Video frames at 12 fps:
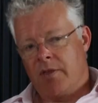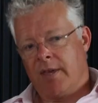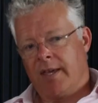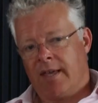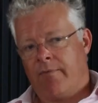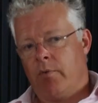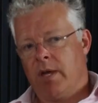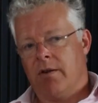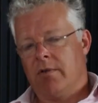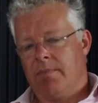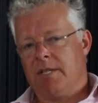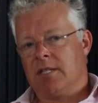I think if we
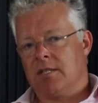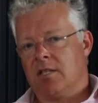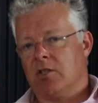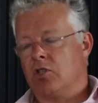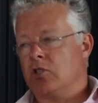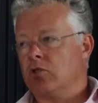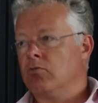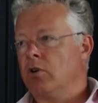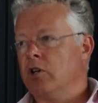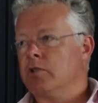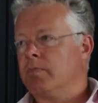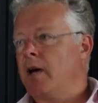are a business that just
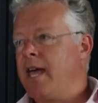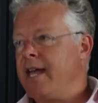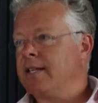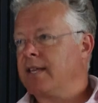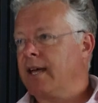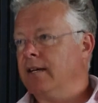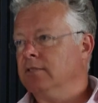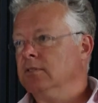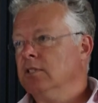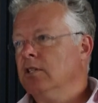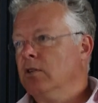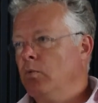grows by headcount,
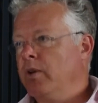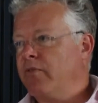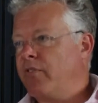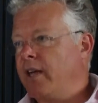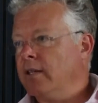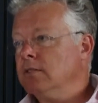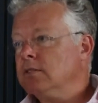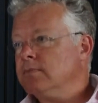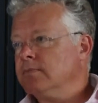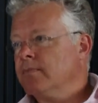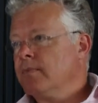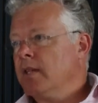we failed.
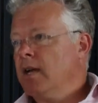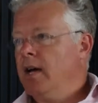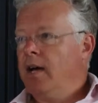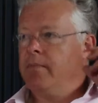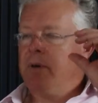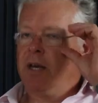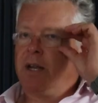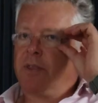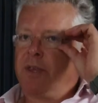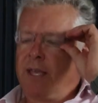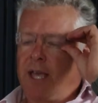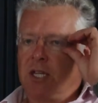And I
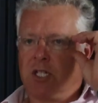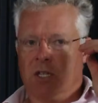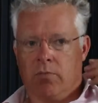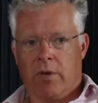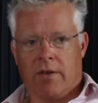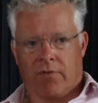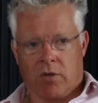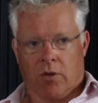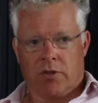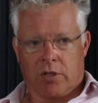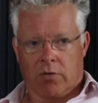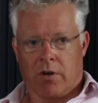think actually we have
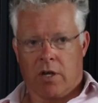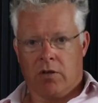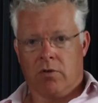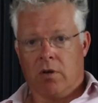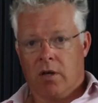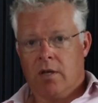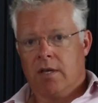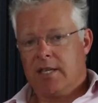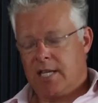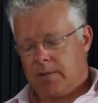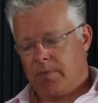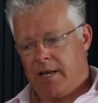got to grow,
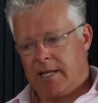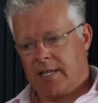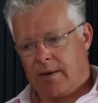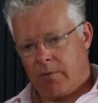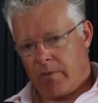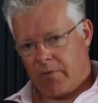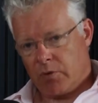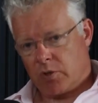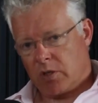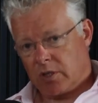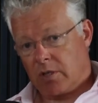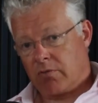yes, by headcount, but we've
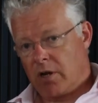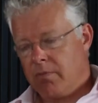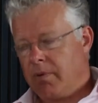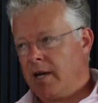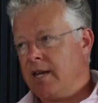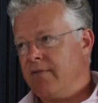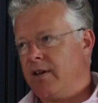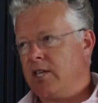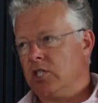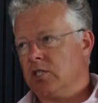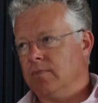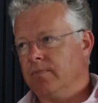also got to grow by
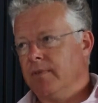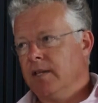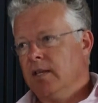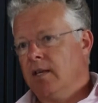innovation.